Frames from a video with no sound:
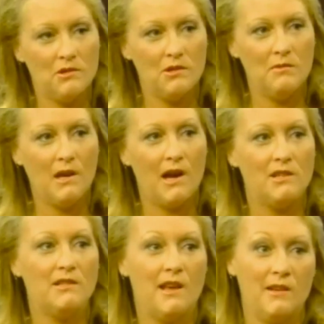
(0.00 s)
me. I
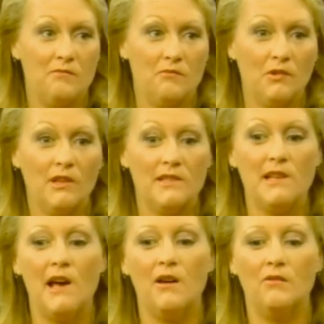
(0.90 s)
just hadn't realized
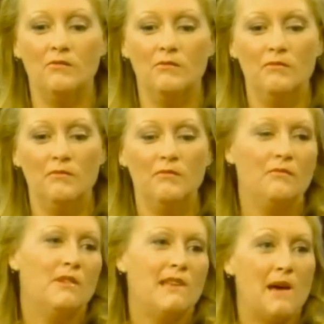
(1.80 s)
how
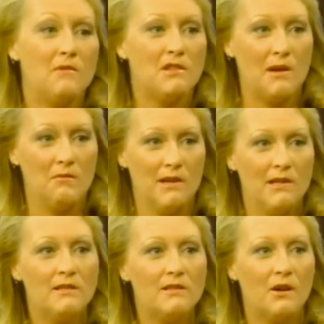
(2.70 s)
damaged I
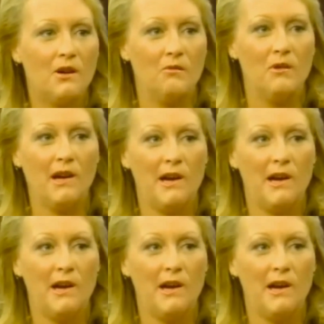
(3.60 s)
was or what kind